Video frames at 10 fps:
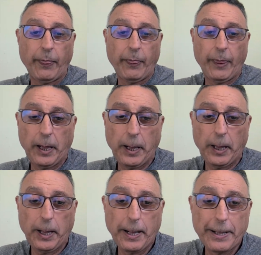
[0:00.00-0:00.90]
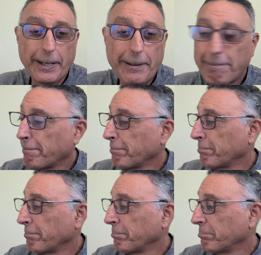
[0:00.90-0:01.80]
Another example
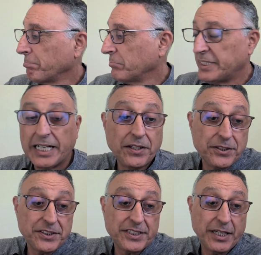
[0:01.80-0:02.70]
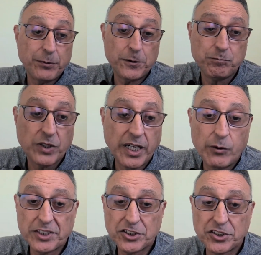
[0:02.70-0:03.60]
I want to share
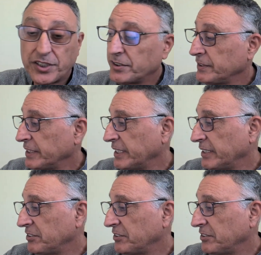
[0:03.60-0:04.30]
is in the case of